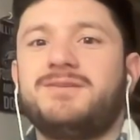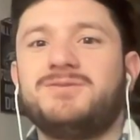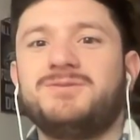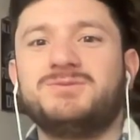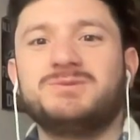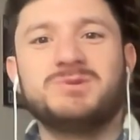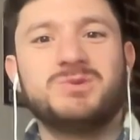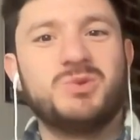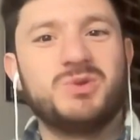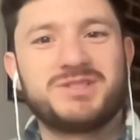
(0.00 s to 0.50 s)

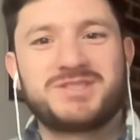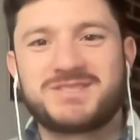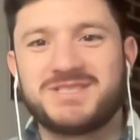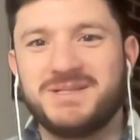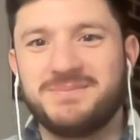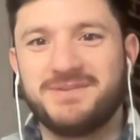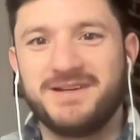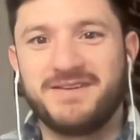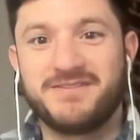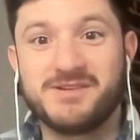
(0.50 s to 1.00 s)
What's
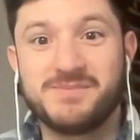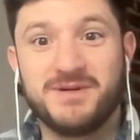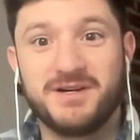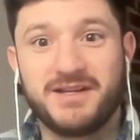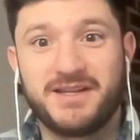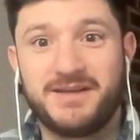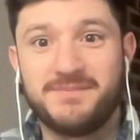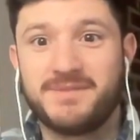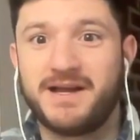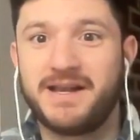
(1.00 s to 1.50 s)
up,
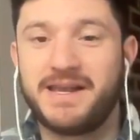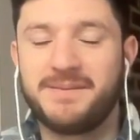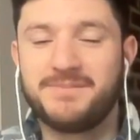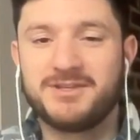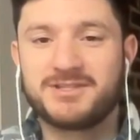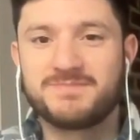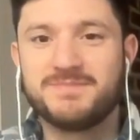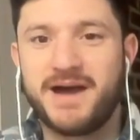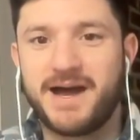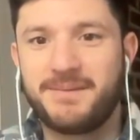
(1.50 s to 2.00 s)
everybody? My name
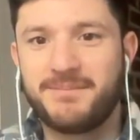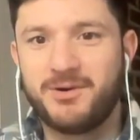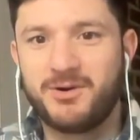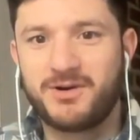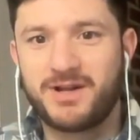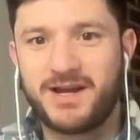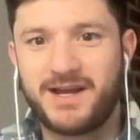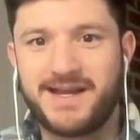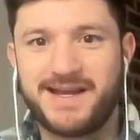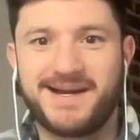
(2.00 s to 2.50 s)
is Matt
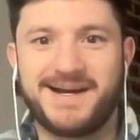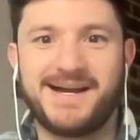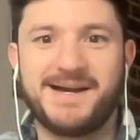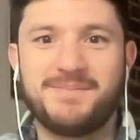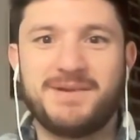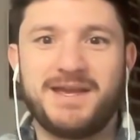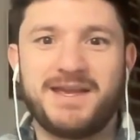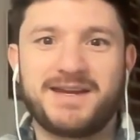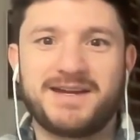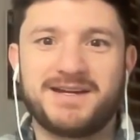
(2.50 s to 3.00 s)
Modi.
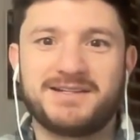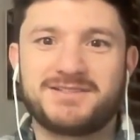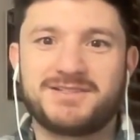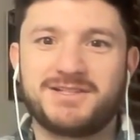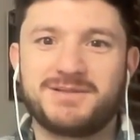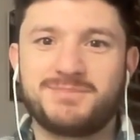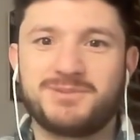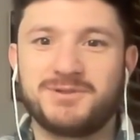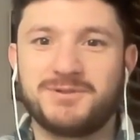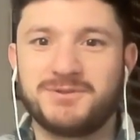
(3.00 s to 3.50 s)
I'm a
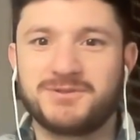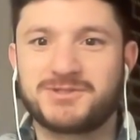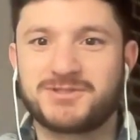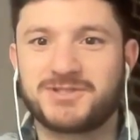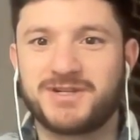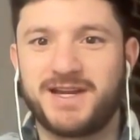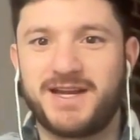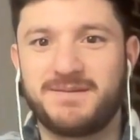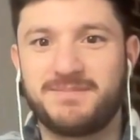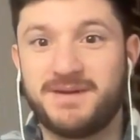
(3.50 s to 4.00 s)
content
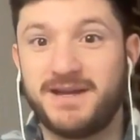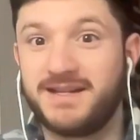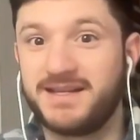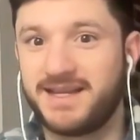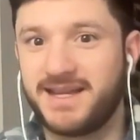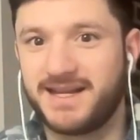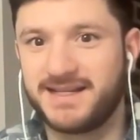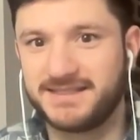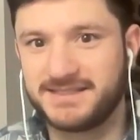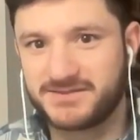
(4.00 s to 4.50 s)
producer and
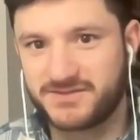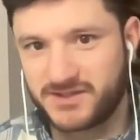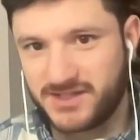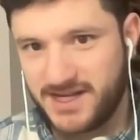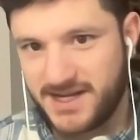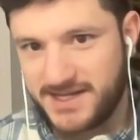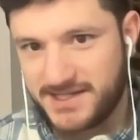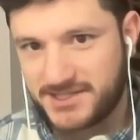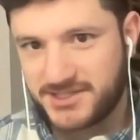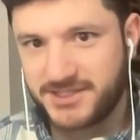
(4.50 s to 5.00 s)
betting analyst for
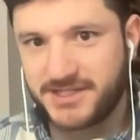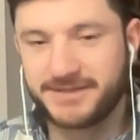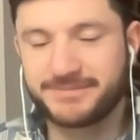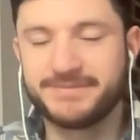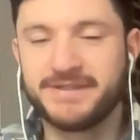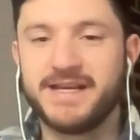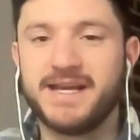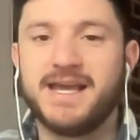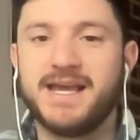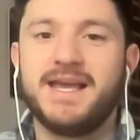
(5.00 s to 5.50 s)

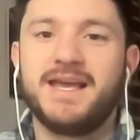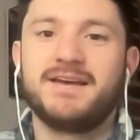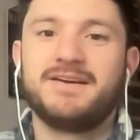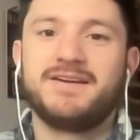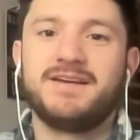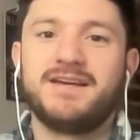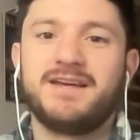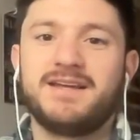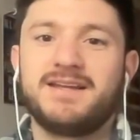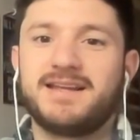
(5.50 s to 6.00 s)
OddsJam.
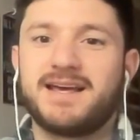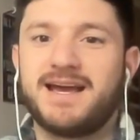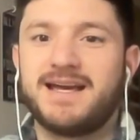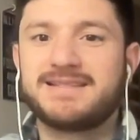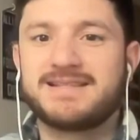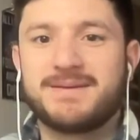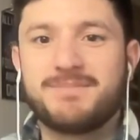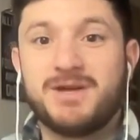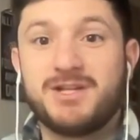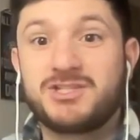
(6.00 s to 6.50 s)
And
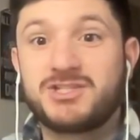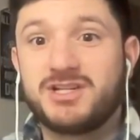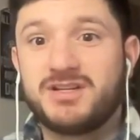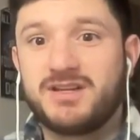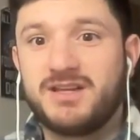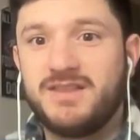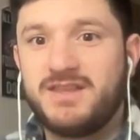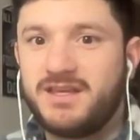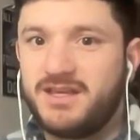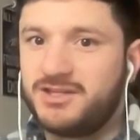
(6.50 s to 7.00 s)
as I
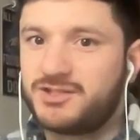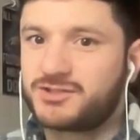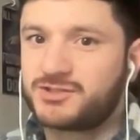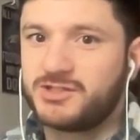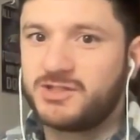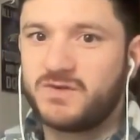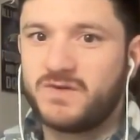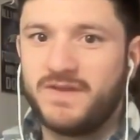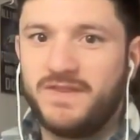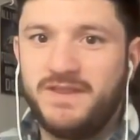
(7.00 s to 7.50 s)
mentioned in the
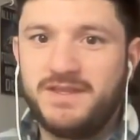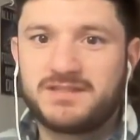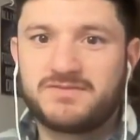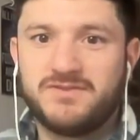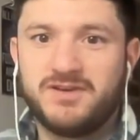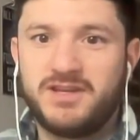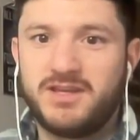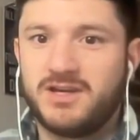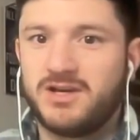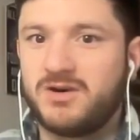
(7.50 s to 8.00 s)
intro, this
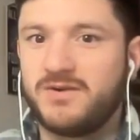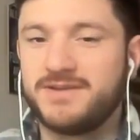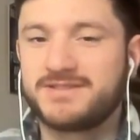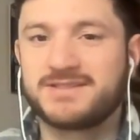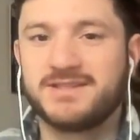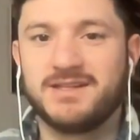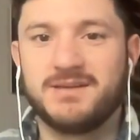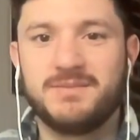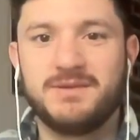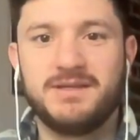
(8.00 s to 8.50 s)
video is
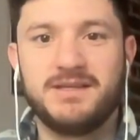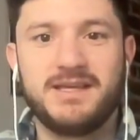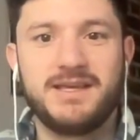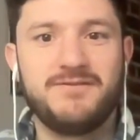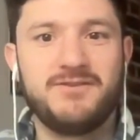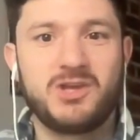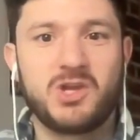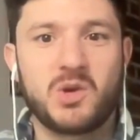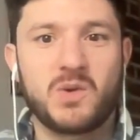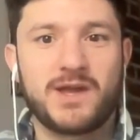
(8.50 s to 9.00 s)
going to be
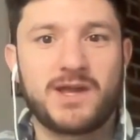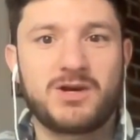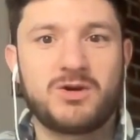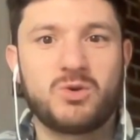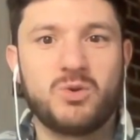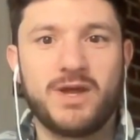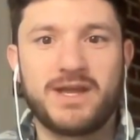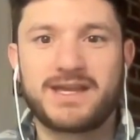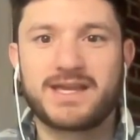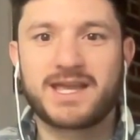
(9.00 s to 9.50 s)
giving you a
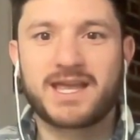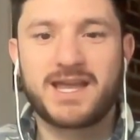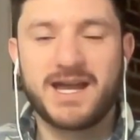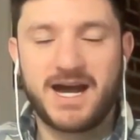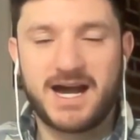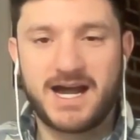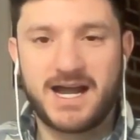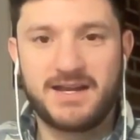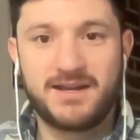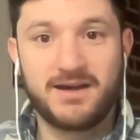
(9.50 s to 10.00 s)
quick
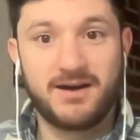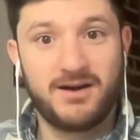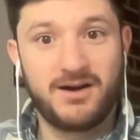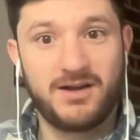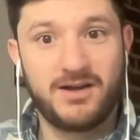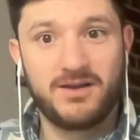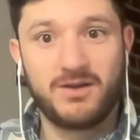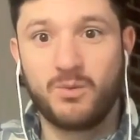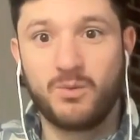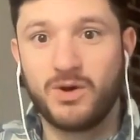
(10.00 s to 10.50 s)
guide
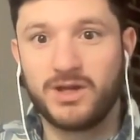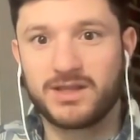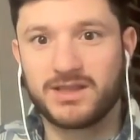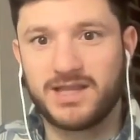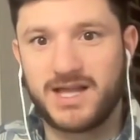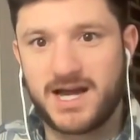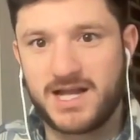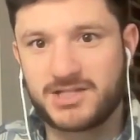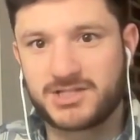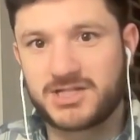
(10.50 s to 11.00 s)
on what
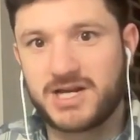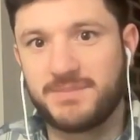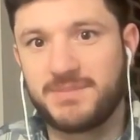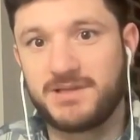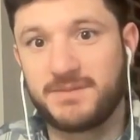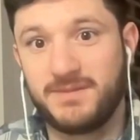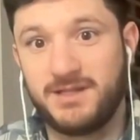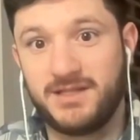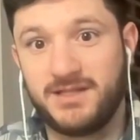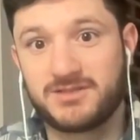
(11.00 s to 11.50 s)
line
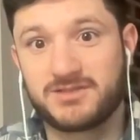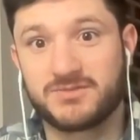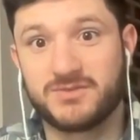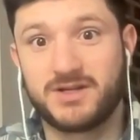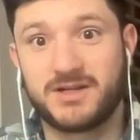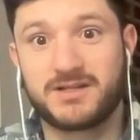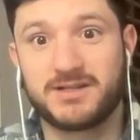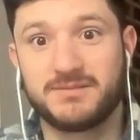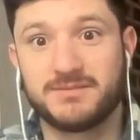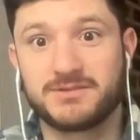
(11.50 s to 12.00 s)
shopping means
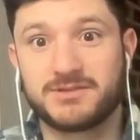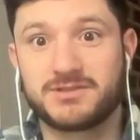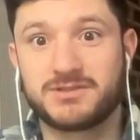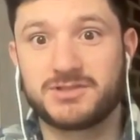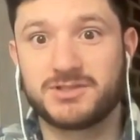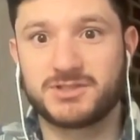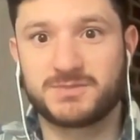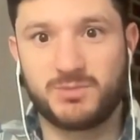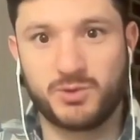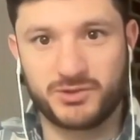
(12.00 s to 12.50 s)
when it comes
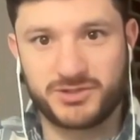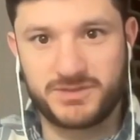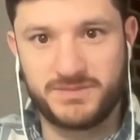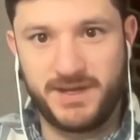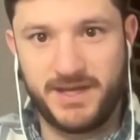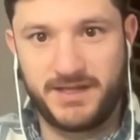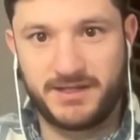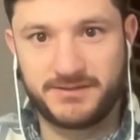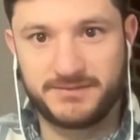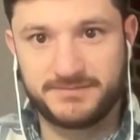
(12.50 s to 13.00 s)
to sports
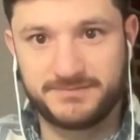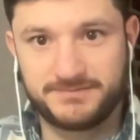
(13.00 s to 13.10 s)
betting.